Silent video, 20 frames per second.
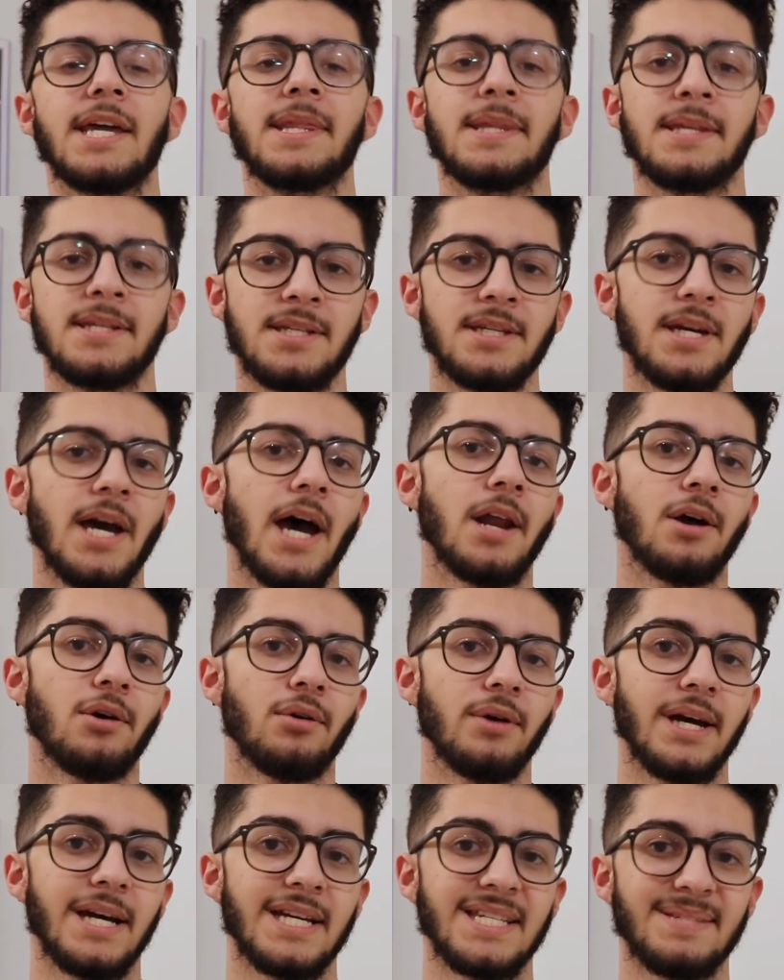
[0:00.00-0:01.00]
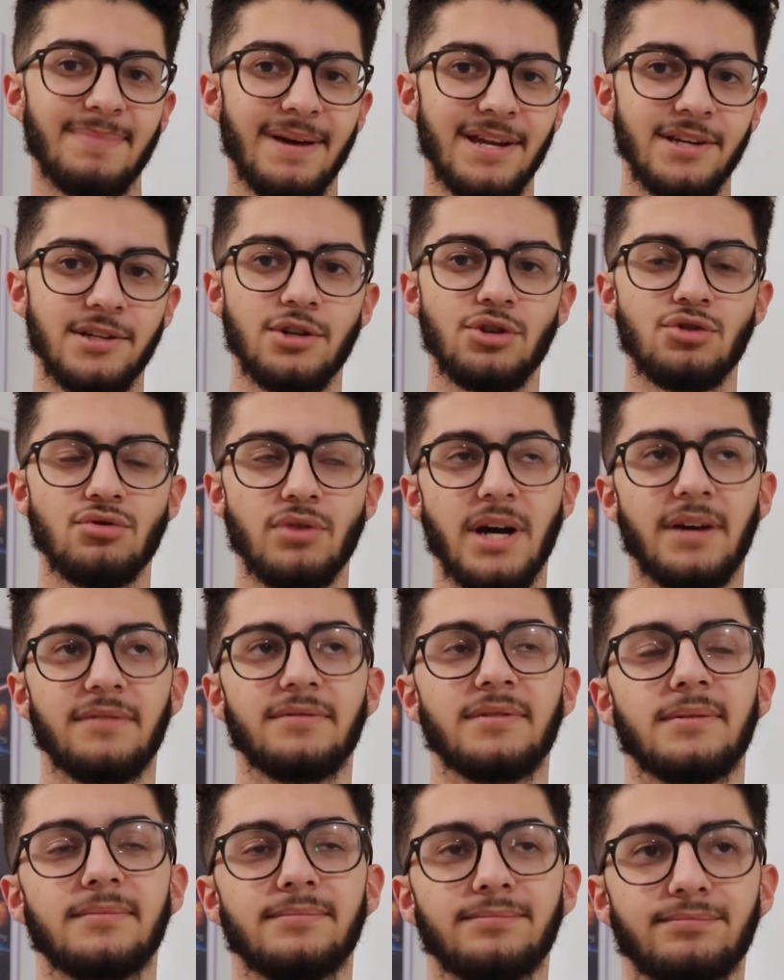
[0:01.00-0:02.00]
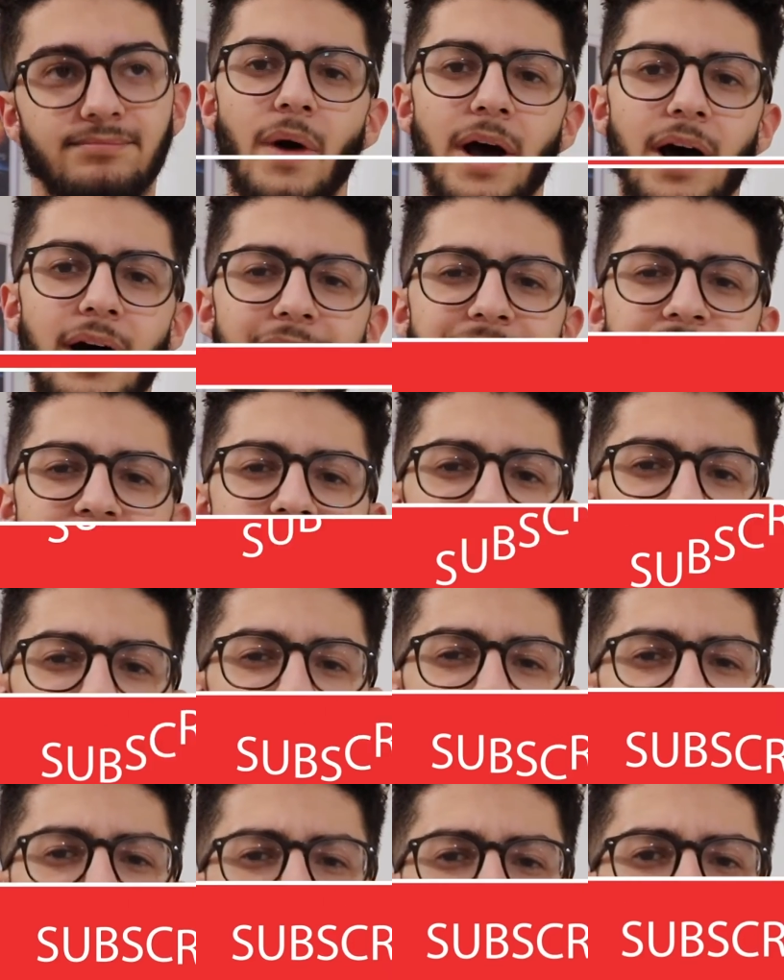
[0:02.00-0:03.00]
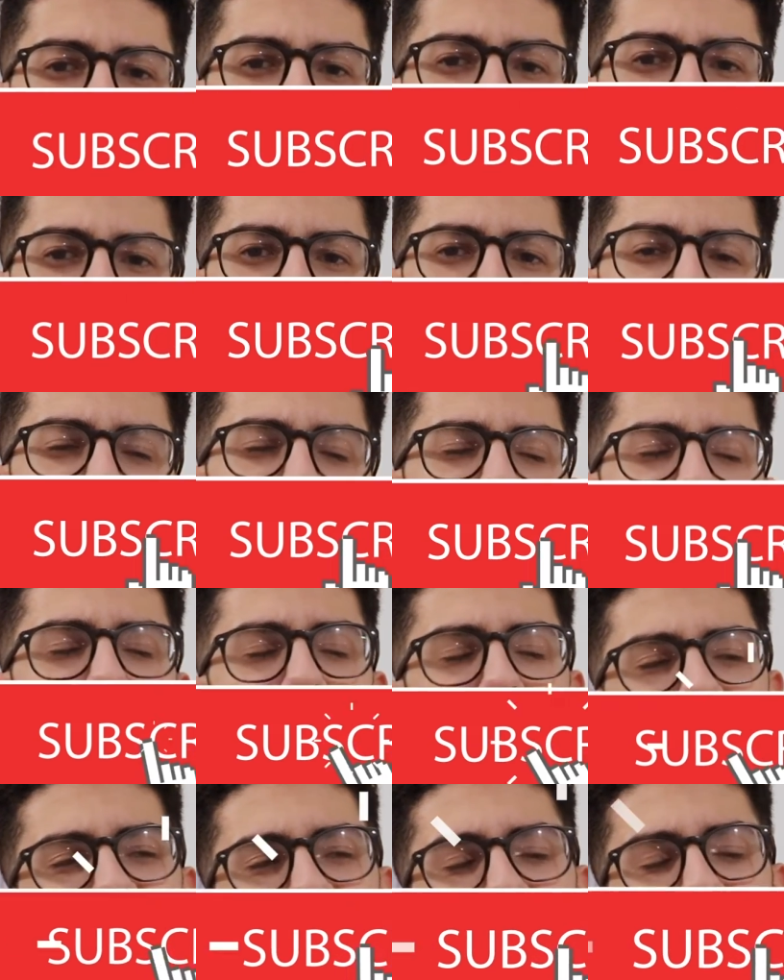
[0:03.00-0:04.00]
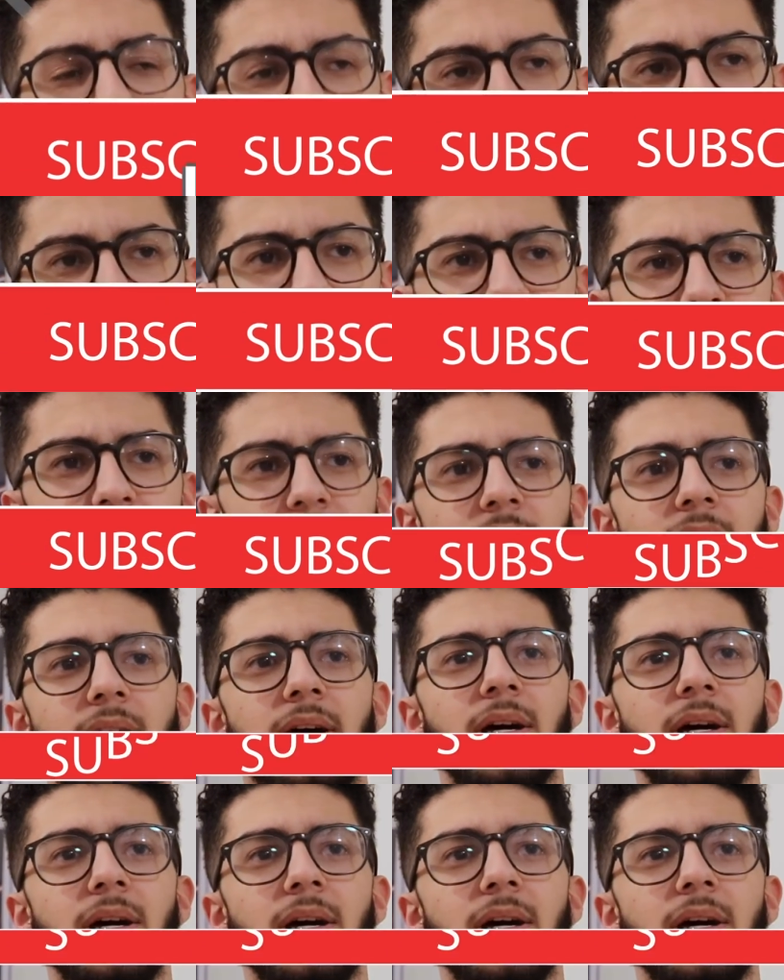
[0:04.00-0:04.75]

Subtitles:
in the Seattle expansion draft. Well, I think this was a longer video than I expected.